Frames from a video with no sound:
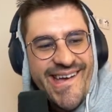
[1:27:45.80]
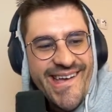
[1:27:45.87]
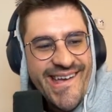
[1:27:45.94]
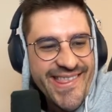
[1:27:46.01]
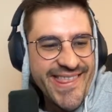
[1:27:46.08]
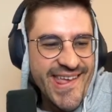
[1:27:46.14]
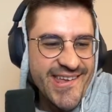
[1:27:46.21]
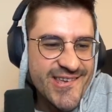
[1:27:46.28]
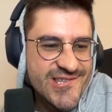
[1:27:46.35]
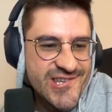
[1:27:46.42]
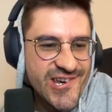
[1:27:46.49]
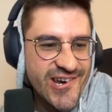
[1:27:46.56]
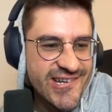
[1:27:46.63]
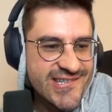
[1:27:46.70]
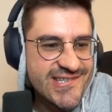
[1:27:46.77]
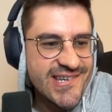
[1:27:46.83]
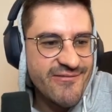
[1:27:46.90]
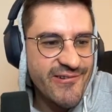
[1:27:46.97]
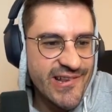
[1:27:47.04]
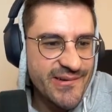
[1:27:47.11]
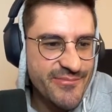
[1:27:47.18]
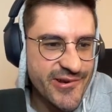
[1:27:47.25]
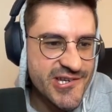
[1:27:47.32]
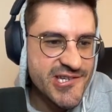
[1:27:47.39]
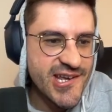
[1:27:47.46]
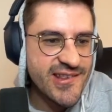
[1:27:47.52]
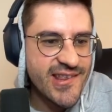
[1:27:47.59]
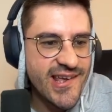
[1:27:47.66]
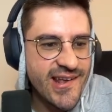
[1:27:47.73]
Thank you, Jonas. I really
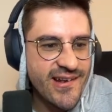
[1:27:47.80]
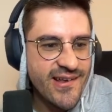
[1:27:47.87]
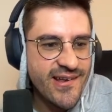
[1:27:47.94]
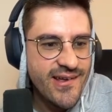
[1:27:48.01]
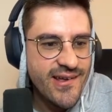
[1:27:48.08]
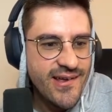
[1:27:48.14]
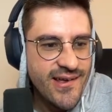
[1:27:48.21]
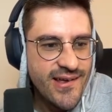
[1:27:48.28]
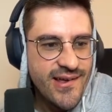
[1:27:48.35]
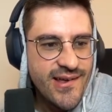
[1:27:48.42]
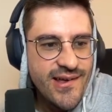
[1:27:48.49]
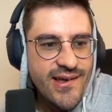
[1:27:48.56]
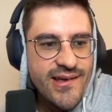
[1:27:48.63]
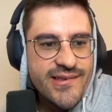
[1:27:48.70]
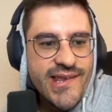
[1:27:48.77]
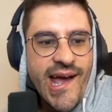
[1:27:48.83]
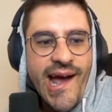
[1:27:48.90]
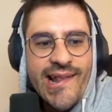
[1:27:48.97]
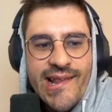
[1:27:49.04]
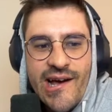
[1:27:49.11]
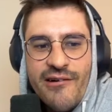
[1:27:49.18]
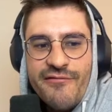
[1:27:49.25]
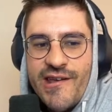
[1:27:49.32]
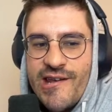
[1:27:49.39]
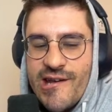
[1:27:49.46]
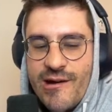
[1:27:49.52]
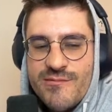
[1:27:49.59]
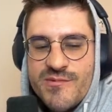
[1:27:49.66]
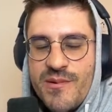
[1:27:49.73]
appreciate that. Yeah, I love
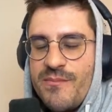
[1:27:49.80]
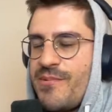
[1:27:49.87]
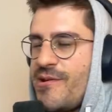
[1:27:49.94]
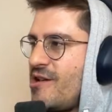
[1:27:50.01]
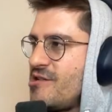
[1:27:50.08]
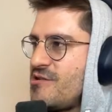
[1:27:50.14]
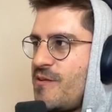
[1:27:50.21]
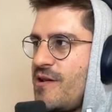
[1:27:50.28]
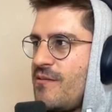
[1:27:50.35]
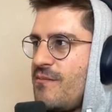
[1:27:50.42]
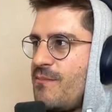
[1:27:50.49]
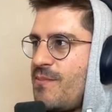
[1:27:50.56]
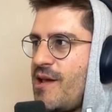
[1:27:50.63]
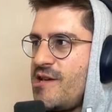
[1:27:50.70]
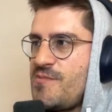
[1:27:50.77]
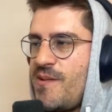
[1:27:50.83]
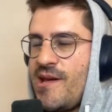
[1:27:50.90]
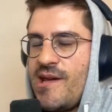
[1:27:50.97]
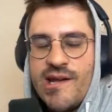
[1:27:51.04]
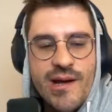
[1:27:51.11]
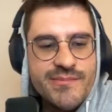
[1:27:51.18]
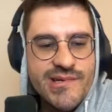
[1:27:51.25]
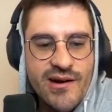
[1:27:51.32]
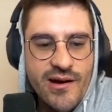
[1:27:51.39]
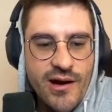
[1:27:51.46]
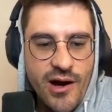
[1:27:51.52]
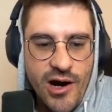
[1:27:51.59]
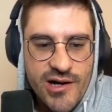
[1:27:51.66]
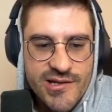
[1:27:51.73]
enums in PHP. PHP enums are
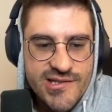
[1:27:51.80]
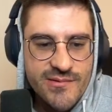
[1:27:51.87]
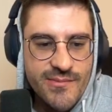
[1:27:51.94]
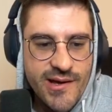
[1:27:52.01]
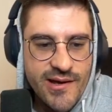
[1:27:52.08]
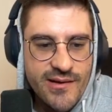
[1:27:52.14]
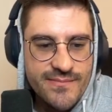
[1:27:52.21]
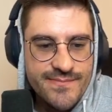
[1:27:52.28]
awesome, man.